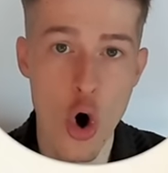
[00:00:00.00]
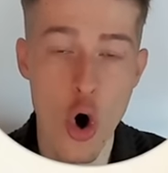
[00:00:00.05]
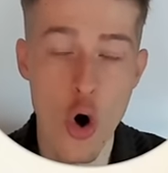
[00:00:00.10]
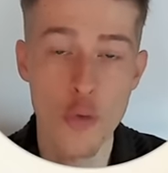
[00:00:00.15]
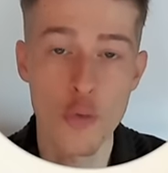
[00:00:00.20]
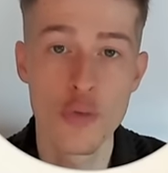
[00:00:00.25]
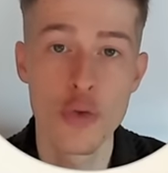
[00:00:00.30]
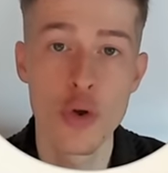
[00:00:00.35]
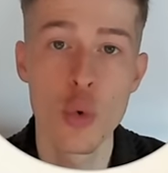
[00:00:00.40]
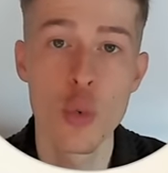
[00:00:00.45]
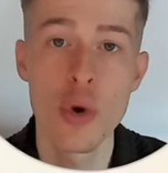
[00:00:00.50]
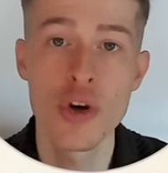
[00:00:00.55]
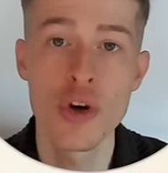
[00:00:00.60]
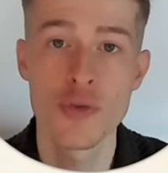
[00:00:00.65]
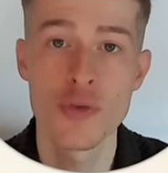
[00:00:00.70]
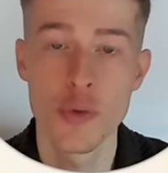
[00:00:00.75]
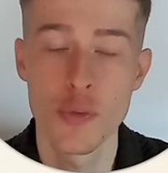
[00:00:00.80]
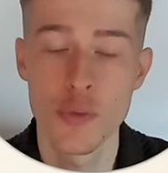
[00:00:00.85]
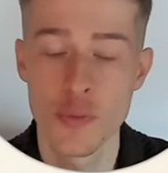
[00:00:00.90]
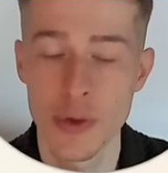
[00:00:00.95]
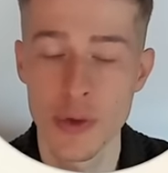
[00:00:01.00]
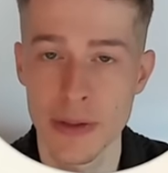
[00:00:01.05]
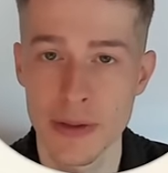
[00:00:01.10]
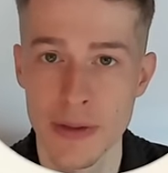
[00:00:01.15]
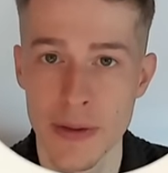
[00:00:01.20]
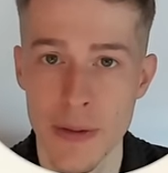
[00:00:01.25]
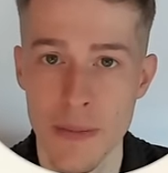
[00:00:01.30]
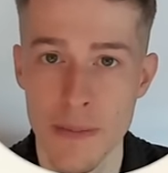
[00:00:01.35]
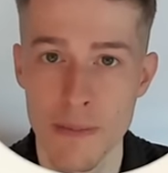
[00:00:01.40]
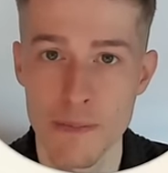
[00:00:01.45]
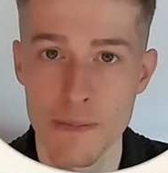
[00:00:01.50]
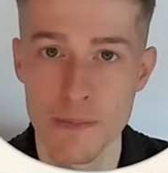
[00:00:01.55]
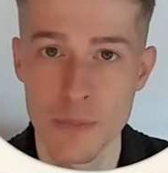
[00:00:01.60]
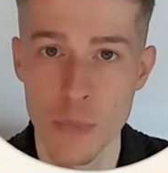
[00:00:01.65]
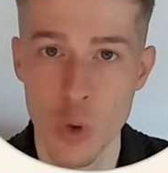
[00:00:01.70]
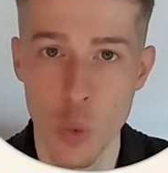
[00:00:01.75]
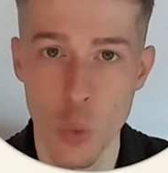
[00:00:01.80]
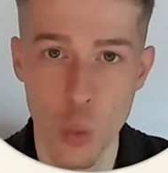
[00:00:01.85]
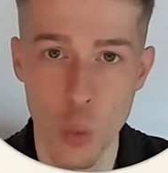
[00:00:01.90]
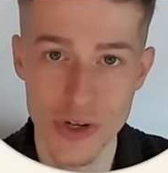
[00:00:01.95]
of the wish fulfilled.
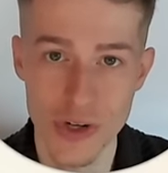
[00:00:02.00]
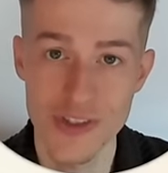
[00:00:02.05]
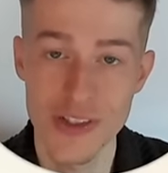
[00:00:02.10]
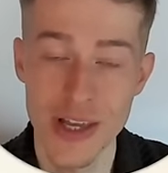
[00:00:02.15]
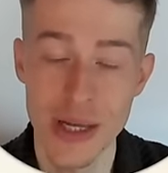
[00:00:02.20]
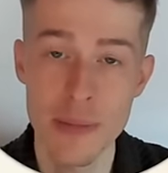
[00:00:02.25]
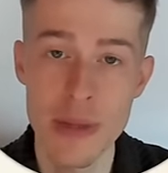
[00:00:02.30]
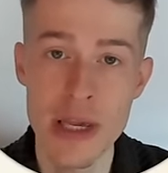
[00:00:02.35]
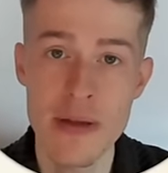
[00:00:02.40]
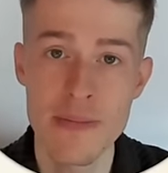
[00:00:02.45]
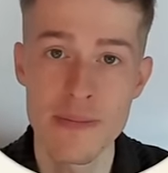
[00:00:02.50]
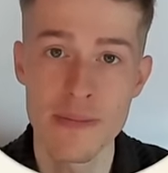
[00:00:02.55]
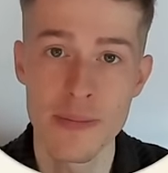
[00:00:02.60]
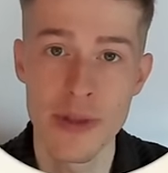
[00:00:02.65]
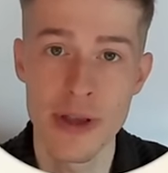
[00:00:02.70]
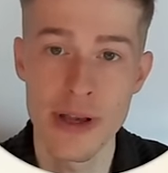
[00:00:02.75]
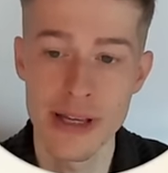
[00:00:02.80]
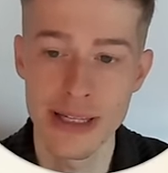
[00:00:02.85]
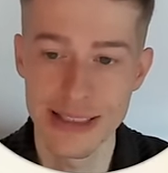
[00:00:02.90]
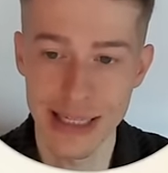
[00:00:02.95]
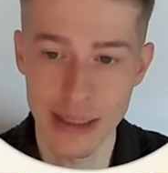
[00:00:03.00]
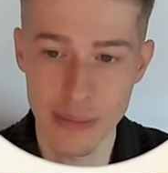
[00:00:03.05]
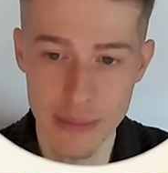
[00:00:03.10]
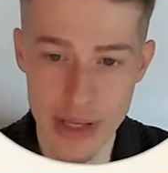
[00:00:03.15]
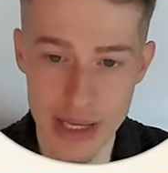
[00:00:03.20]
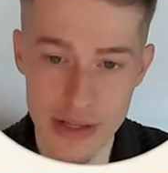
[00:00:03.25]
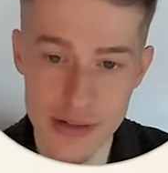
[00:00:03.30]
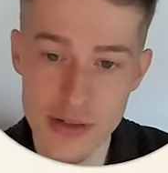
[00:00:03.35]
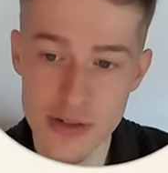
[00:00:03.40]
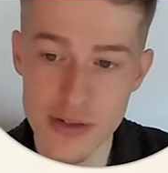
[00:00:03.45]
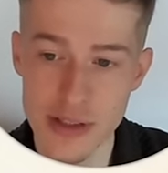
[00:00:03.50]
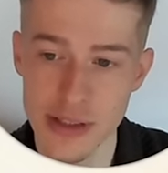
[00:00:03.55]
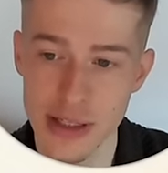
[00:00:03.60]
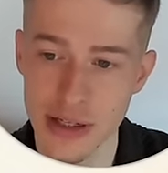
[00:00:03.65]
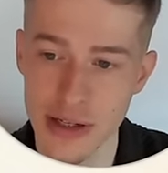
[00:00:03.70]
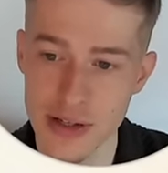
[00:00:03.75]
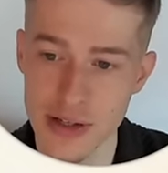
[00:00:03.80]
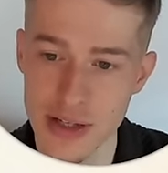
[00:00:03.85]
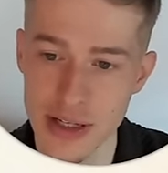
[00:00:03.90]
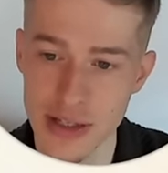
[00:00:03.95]
What does that mean? That means,
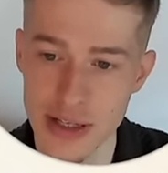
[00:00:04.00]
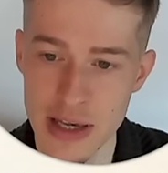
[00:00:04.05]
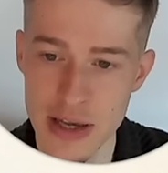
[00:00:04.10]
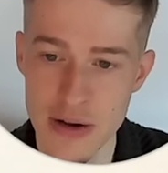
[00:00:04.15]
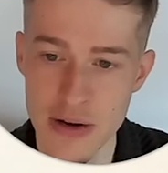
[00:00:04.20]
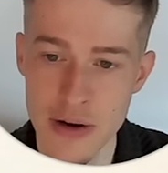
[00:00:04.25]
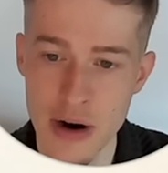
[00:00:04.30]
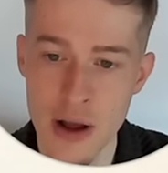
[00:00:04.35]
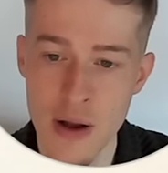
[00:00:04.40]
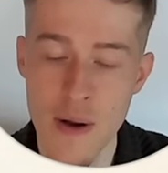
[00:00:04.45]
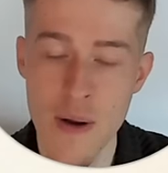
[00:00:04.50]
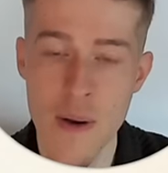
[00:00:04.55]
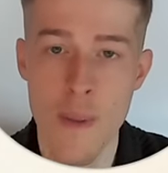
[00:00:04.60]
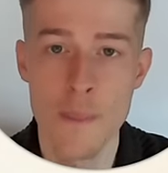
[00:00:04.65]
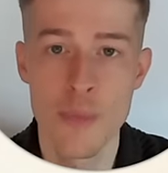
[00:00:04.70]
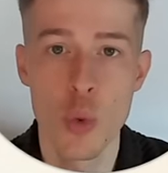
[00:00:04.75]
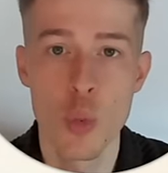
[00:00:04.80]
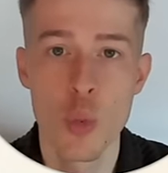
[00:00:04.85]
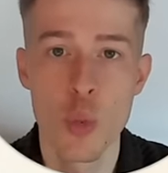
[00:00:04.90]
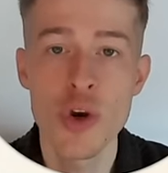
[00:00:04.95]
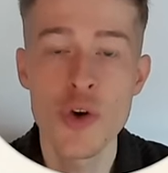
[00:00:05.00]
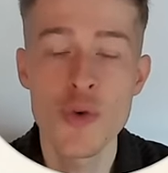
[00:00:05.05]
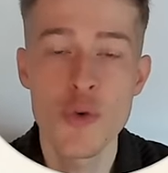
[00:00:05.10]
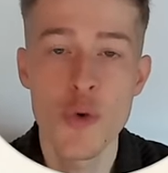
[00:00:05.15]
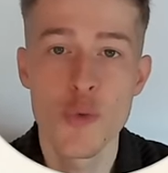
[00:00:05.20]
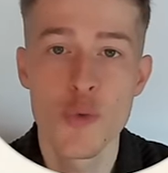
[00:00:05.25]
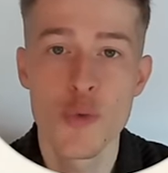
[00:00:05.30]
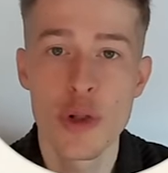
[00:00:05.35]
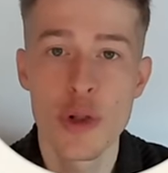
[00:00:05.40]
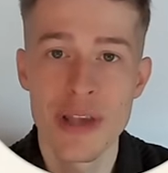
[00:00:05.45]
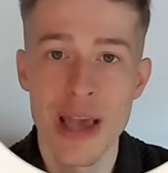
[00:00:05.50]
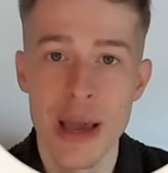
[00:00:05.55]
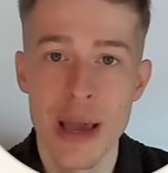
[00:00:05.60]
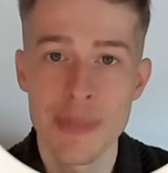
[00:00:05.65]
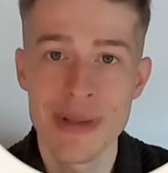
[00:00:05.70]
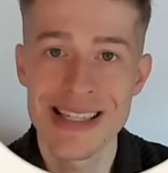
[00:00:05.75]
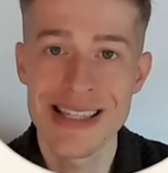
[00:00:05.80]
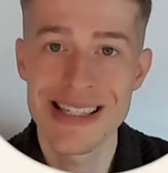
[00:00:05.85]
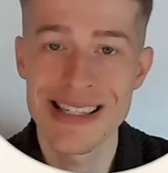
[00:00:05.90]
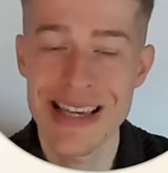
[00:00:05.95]
like I said here, the wish fulfilled
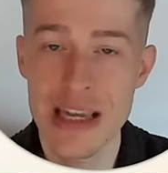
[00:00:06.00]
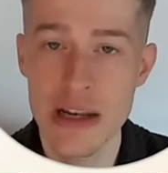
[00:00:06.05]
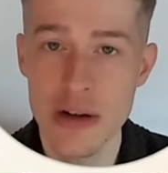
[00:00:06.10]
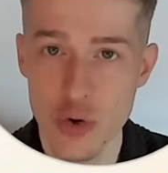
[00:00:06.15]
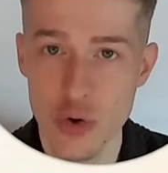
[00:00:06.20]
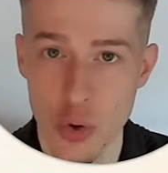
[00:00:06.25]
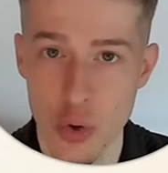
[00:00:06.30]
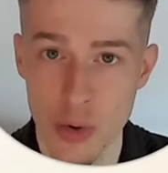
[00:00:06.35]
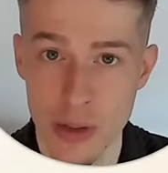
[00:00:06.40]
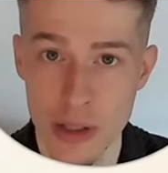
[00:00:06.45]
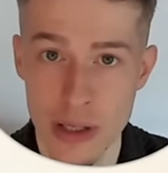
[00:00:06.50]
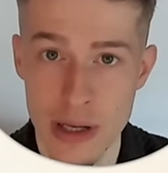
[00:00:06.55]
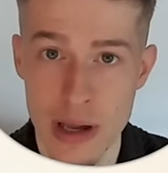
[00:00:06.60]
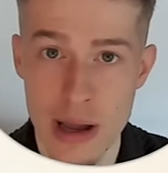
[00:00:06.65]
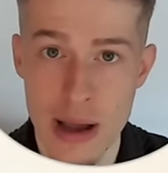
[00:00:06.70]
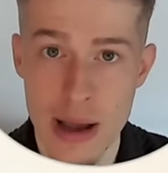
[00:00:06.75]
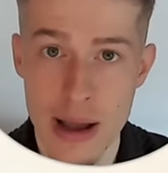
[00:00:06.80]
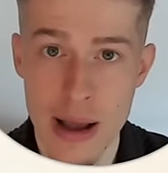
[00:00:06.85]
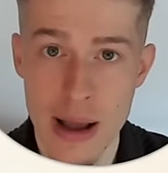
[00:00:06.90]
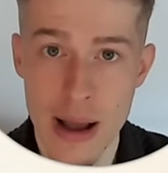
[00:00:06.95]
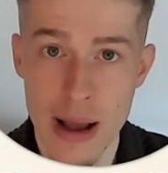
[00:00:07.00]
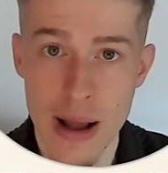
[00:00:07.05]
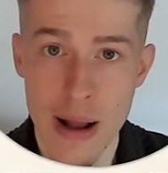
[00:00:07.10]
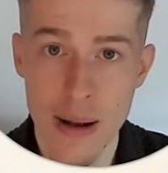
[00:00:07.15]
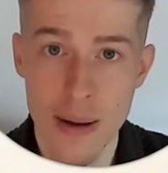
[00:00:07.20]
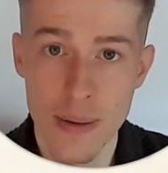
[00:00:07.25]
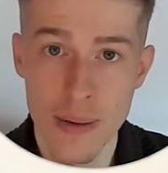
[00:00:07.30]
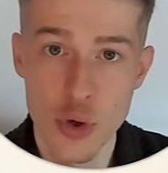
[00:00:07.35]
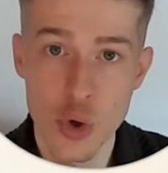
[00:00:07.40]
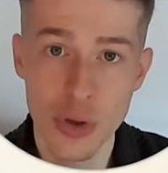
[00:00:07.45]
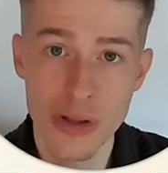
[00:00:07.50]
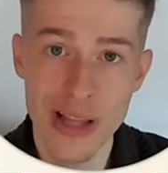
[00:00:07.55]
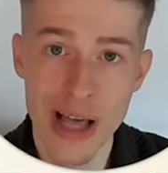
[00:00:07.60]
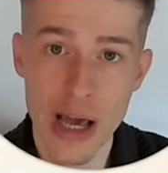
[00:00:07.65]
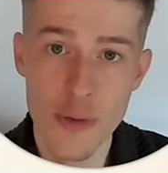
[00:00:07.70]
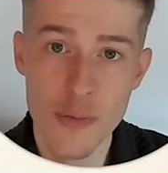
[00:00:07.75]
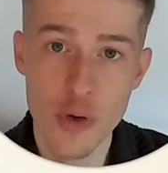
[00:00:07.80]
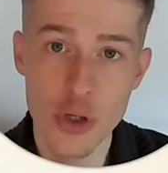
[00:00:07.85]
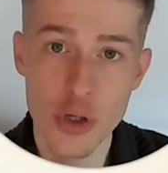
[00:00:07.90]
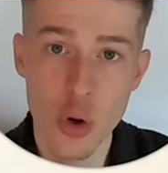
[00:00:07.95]
happens internally. Your
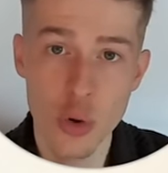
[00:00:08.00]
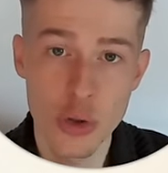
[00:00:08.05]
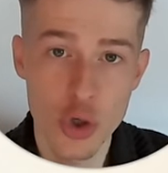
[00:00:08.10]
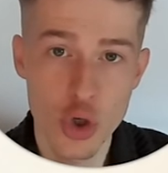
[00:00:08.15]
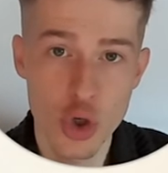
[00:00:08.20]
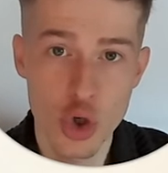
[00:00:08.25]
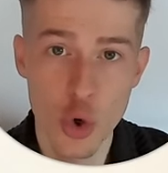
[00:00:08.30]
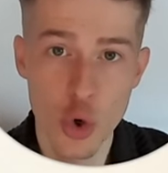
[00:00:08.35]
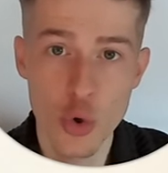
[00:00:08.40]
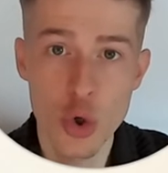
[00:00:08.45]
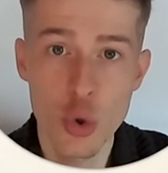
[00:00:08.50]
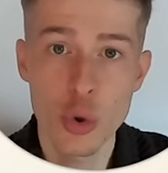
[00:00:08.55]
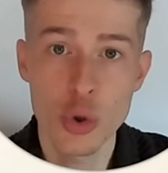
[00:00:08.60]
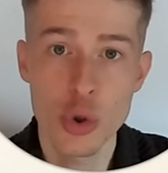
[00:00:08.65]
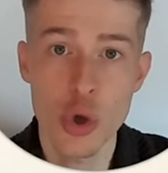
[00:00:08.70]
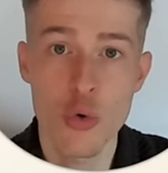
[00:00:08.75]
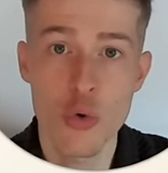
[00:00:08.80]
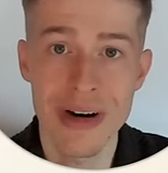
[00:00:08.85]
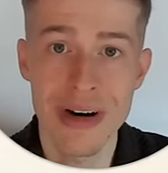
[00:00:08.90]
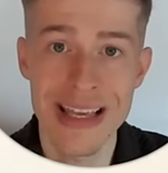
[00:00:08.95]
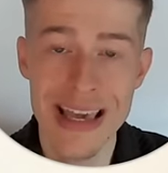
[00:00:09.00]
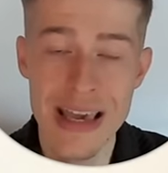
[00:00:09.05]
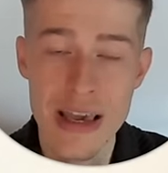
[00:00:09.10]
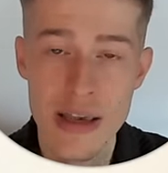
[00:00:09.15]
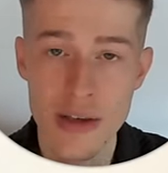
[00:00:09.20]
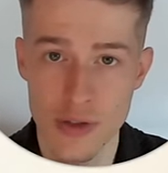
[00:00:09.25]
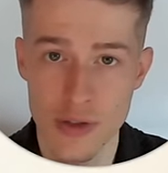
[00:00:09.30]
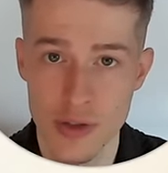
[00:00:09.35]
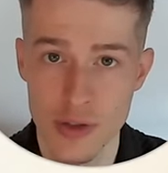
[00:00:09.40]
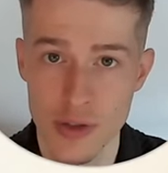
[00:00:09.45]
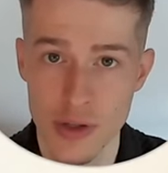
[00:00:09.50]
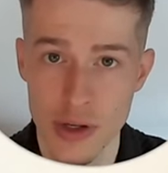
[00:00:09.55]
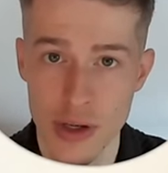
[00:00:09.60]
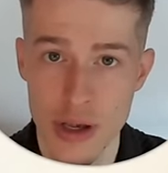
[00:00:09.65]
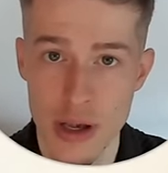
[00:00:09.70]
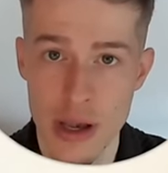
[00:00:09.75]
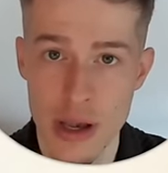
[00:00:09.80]
life can only show you what already is.